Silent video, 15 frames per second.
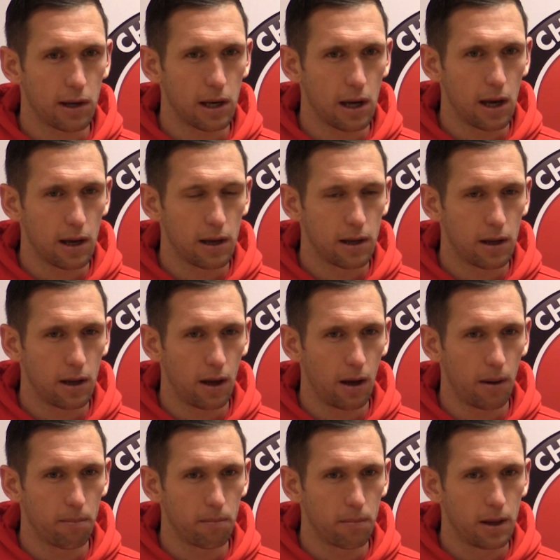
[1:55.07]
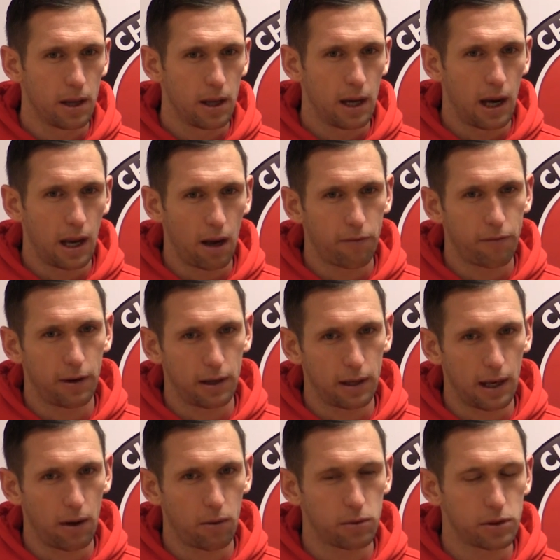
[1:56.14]
And yeah, and I
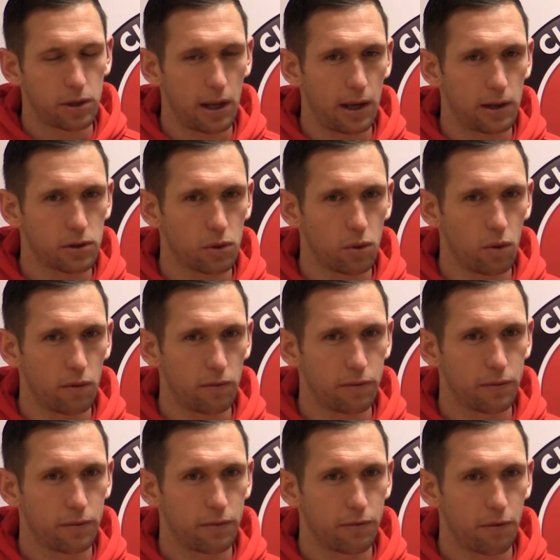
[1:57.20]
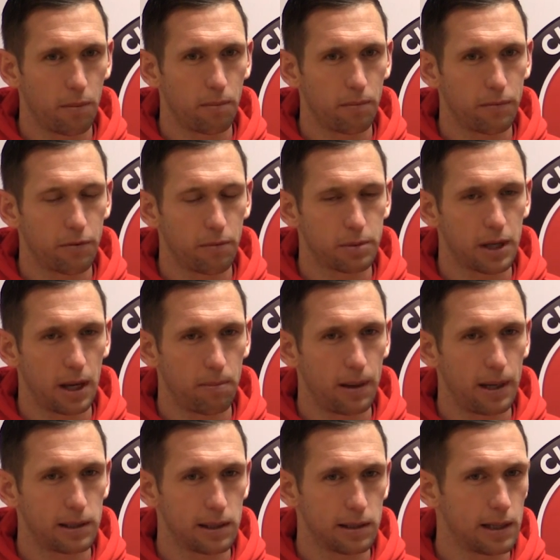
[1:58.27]
think that was their sort of from set
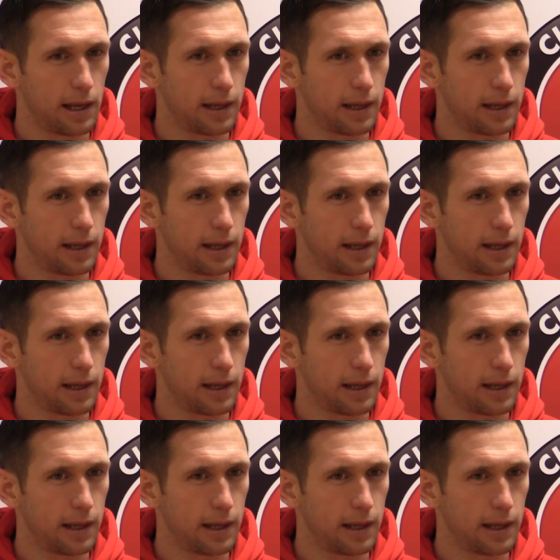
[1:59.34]
pieces.